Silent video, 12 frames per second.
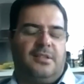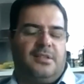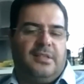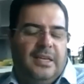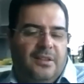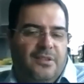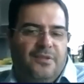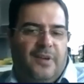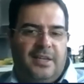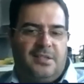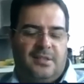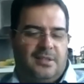
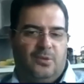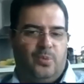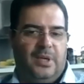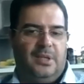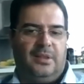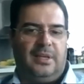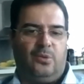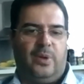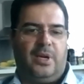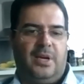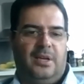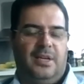advice that
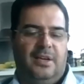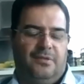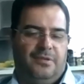we can give.